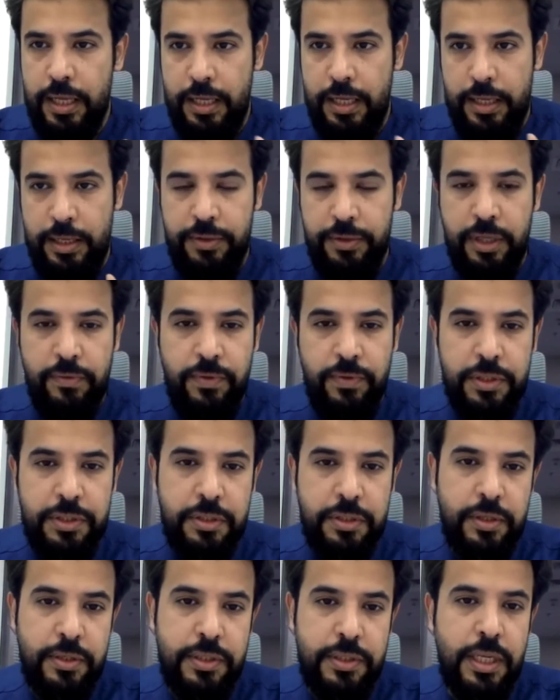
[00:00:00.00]

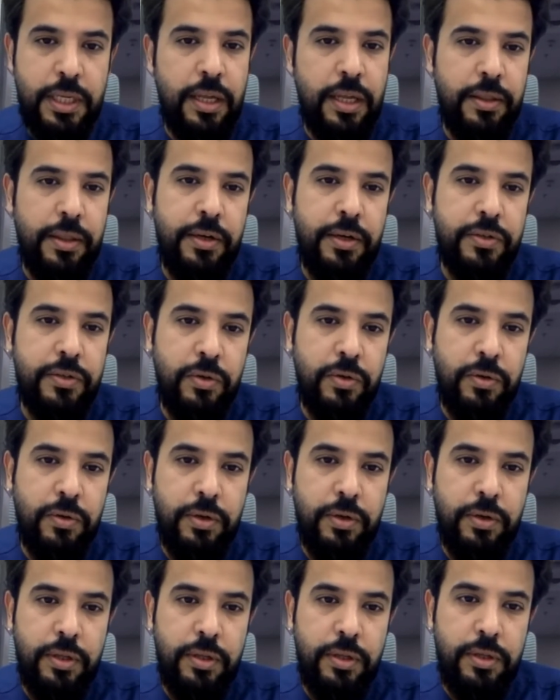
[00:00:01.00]
interventionist and there is
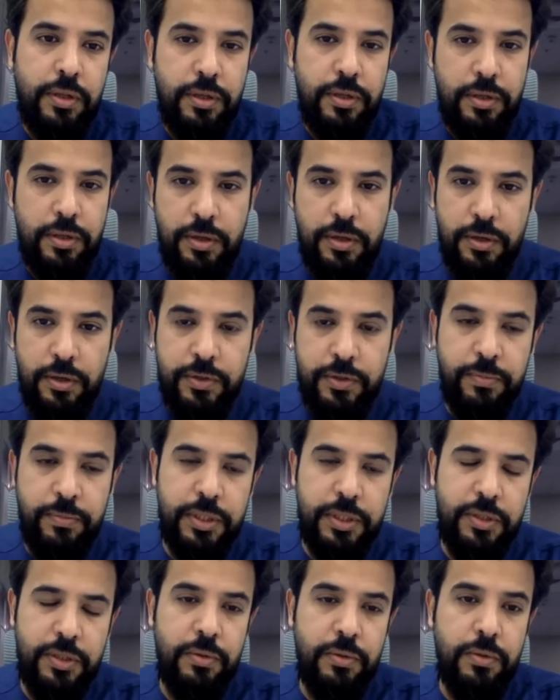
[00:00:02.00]
no
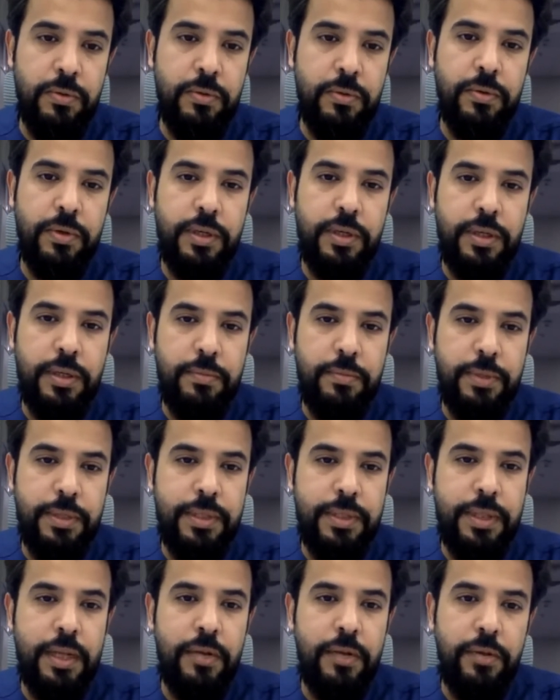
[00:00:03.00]
endoscopist to do
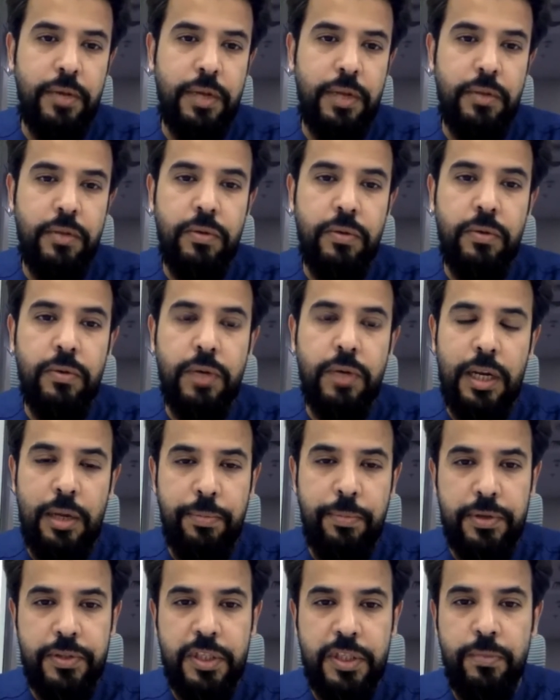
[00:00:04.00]
detail, you can do a
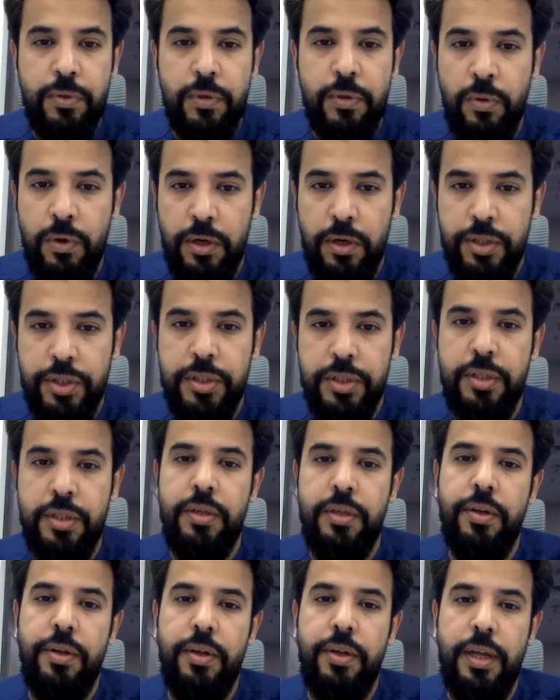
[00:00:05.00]
laparoscopic wash
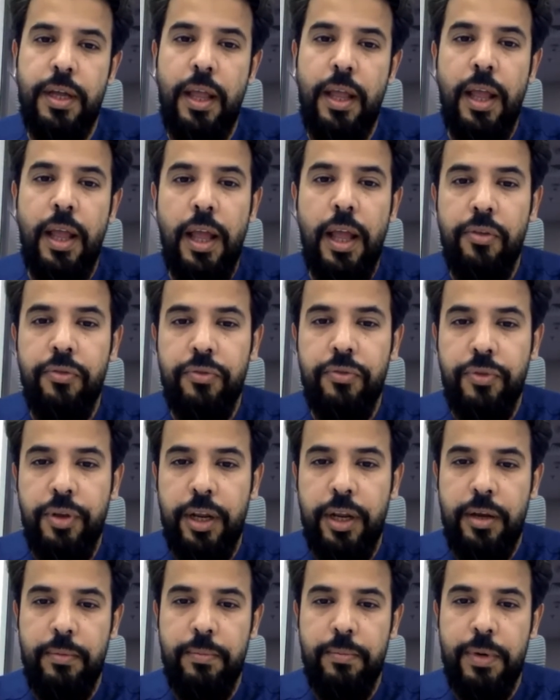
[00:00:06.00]
and
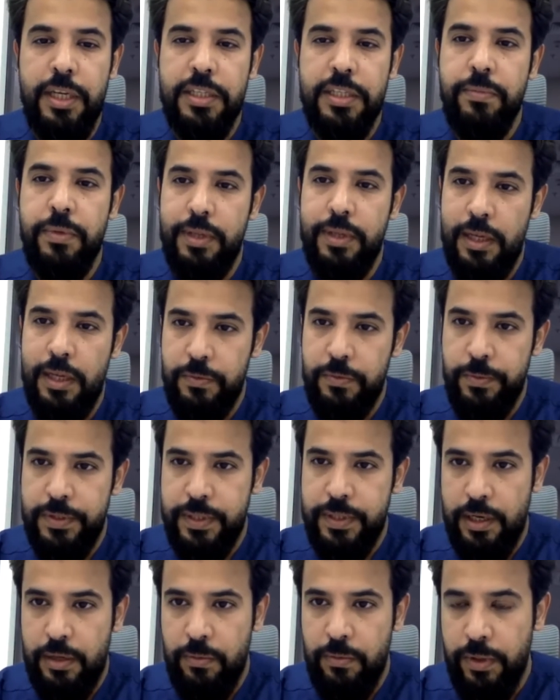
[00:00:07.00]
drain placement, as we
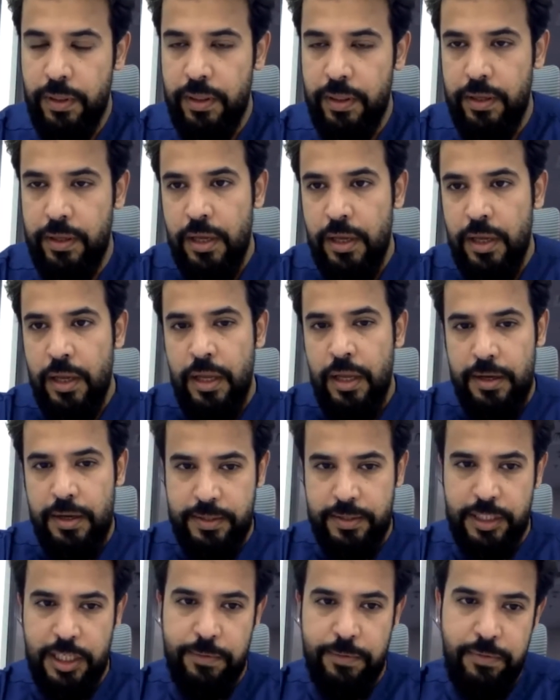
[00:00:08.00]
said, with the
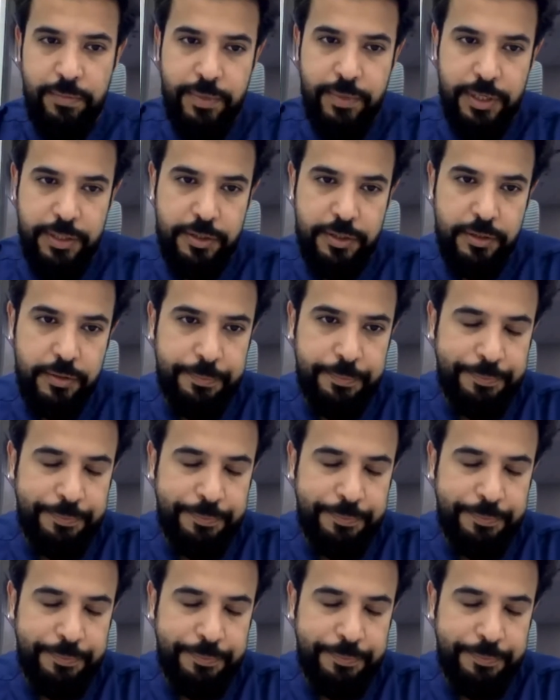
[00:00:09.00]
unstable patient.